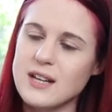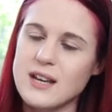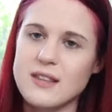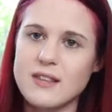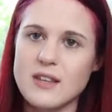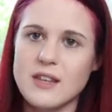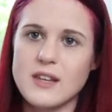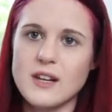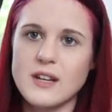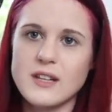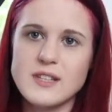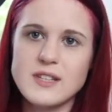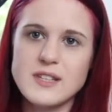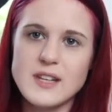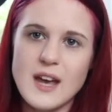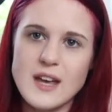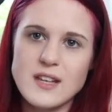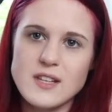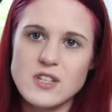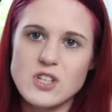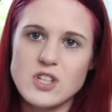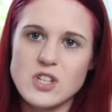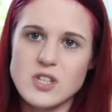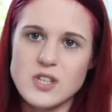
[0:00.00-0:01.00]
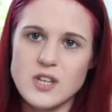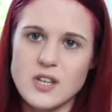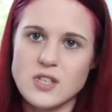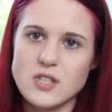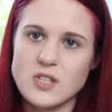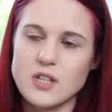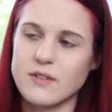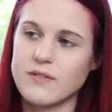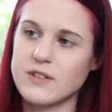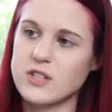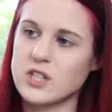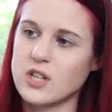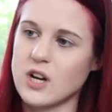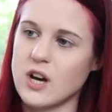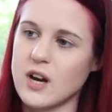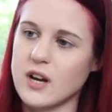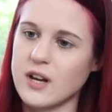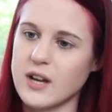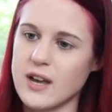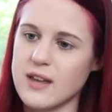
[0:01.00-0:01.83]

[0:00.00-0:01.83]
And then on the side, it just says service dog.